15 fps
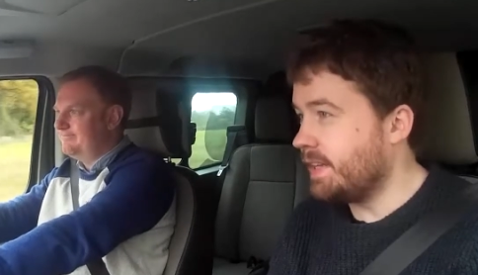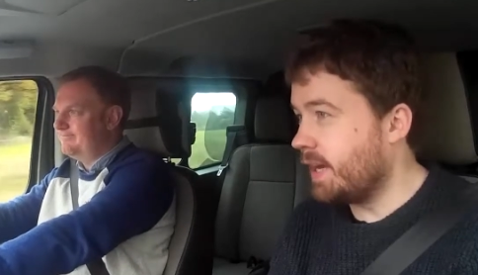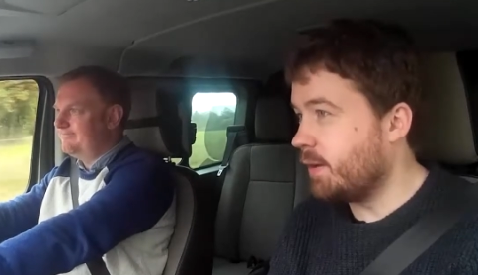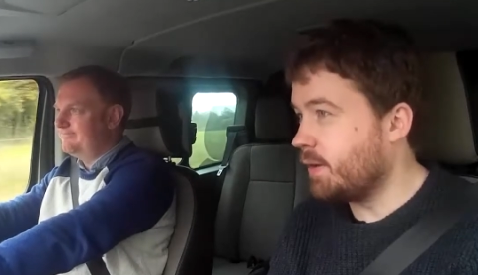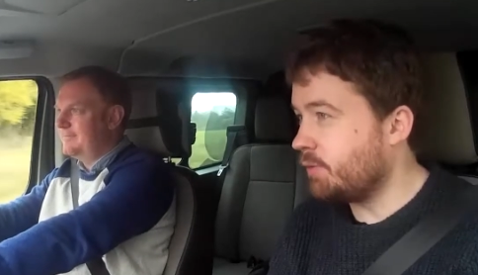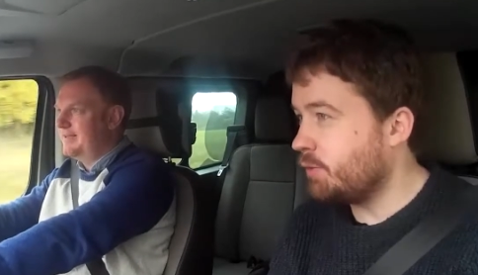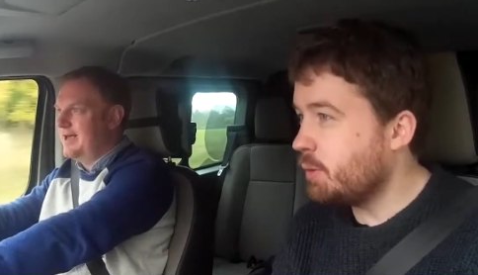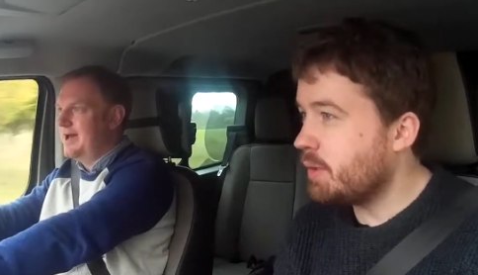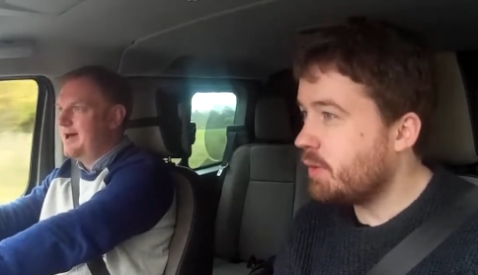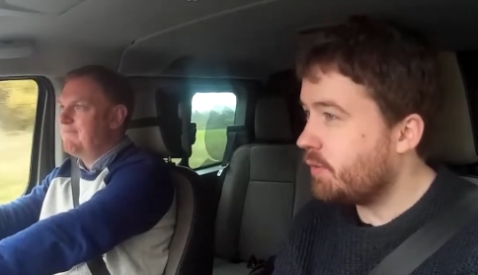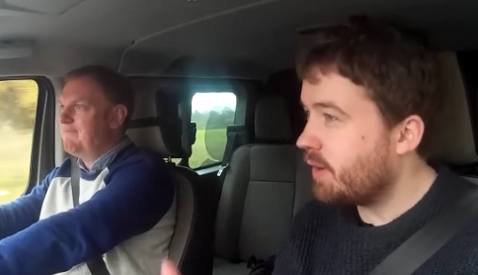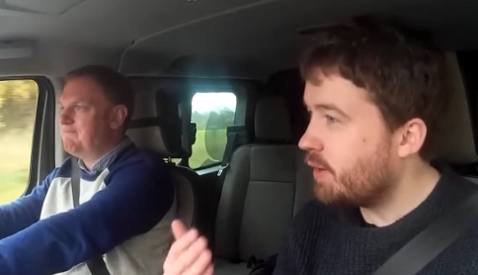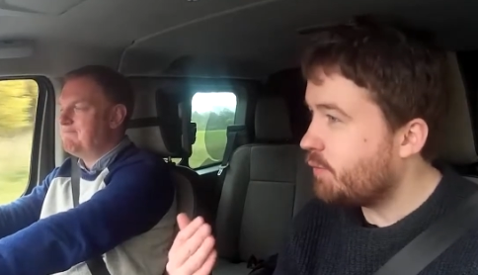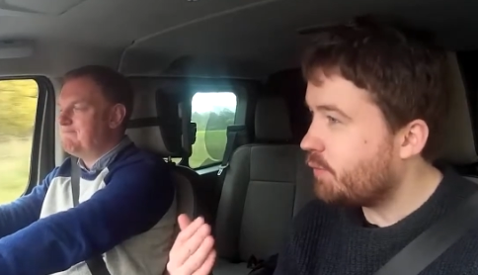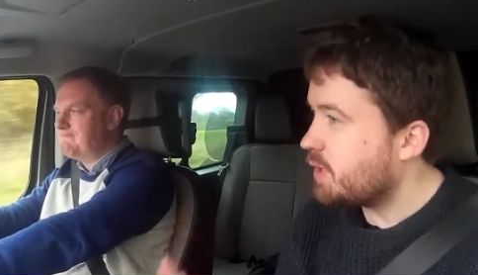Speaker 1: out. If you were the
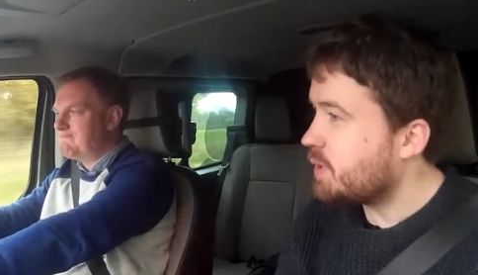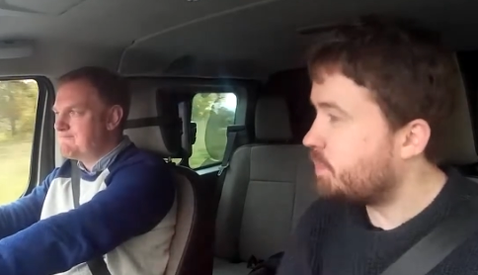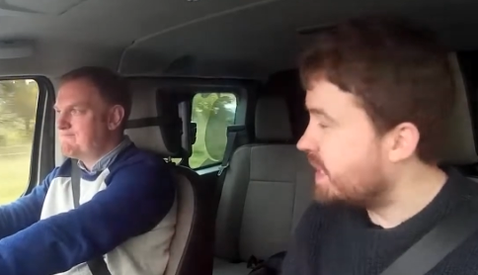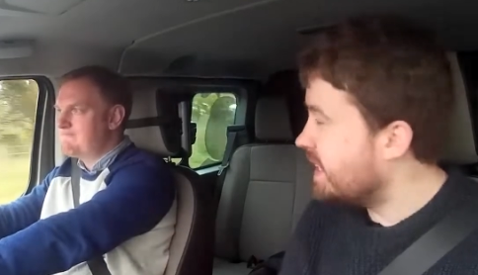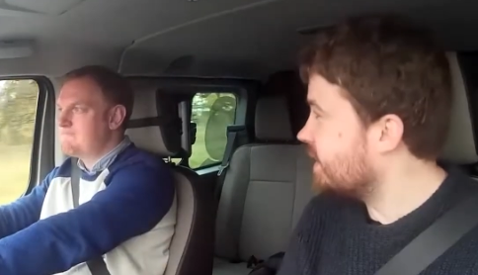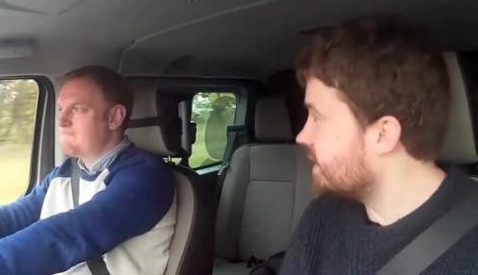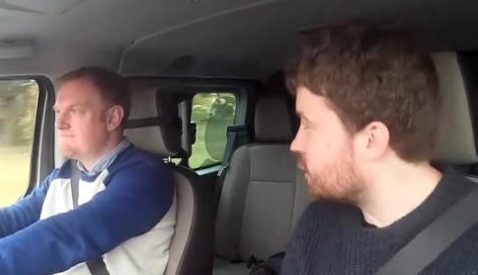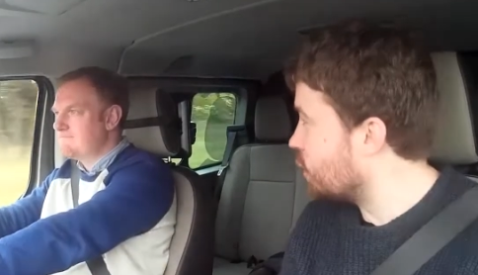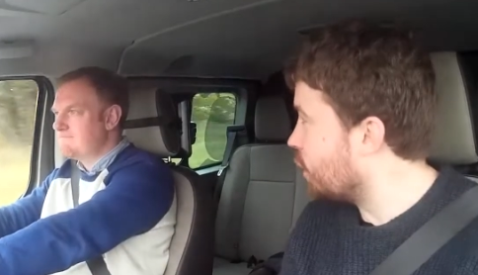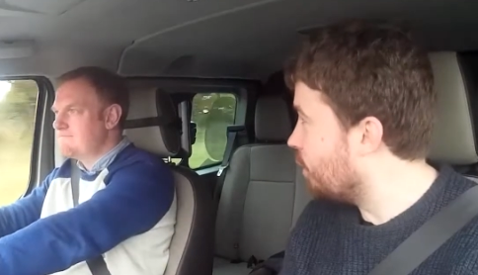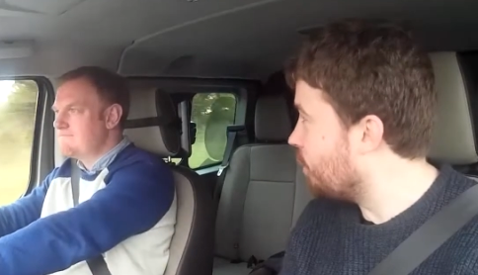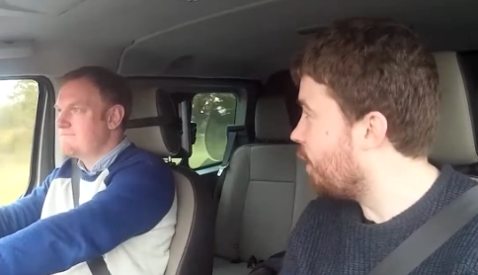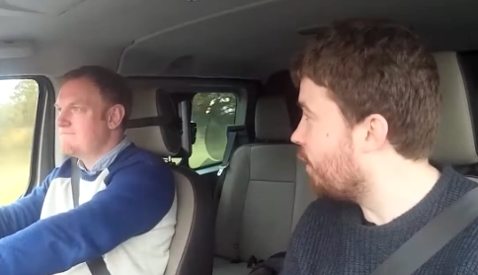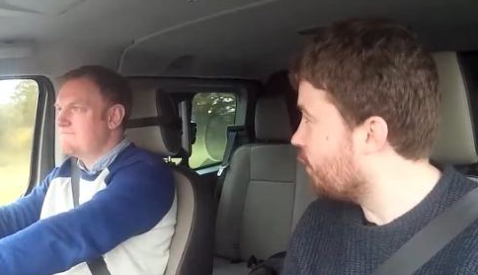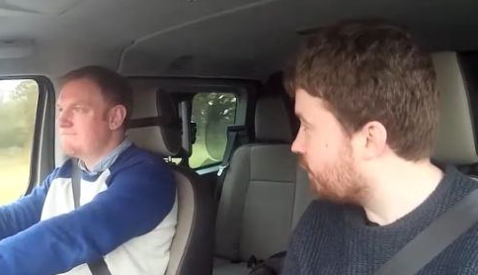very first pizza shop
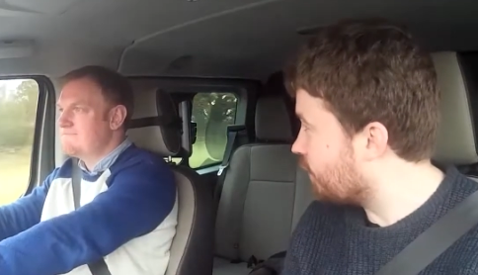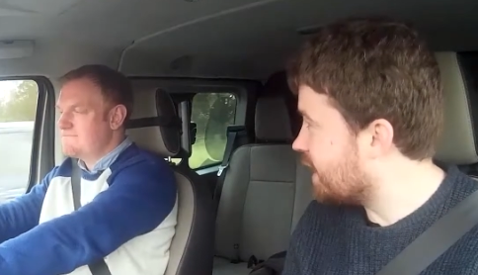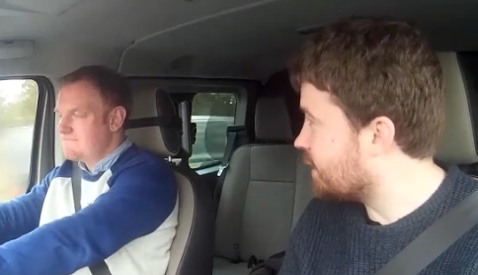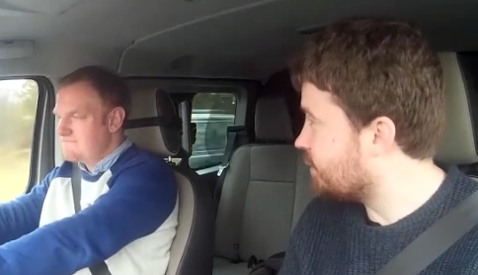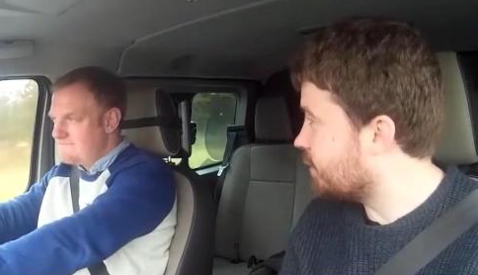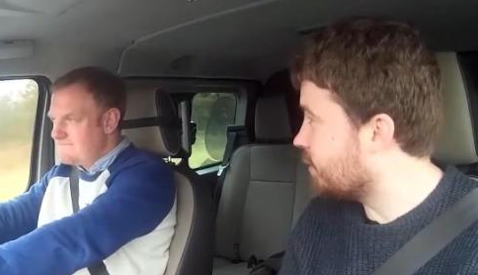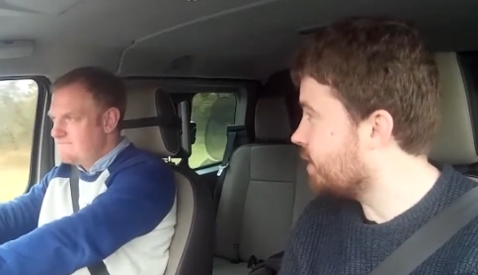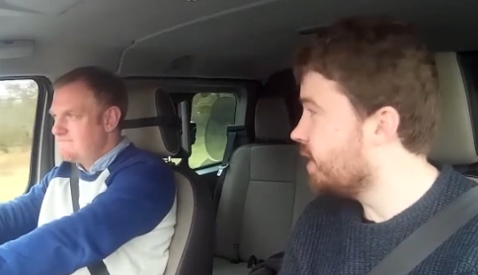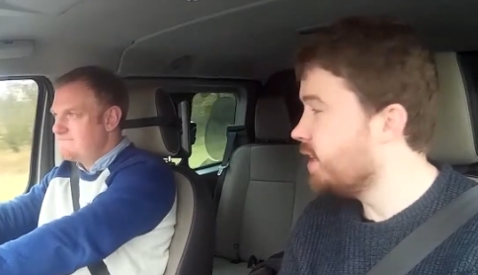on Facebook,